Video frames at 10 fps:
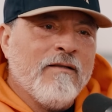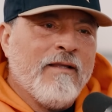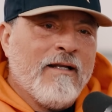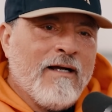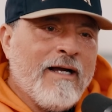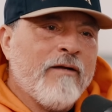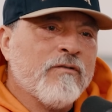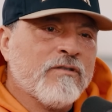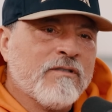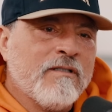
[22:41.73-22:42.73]
that I
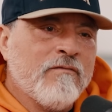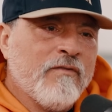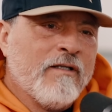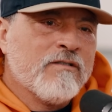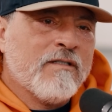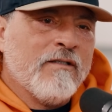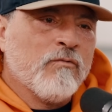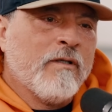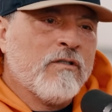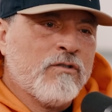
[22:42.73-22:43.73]
was convinced is
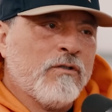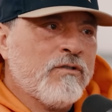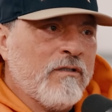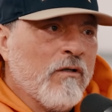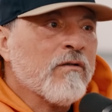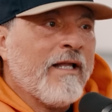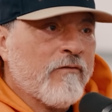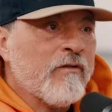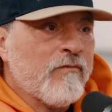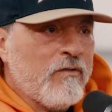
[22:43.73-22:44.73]
what the church should look like
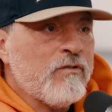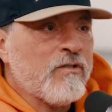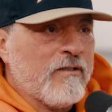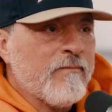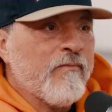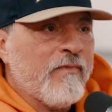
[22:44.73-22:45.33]
for the future.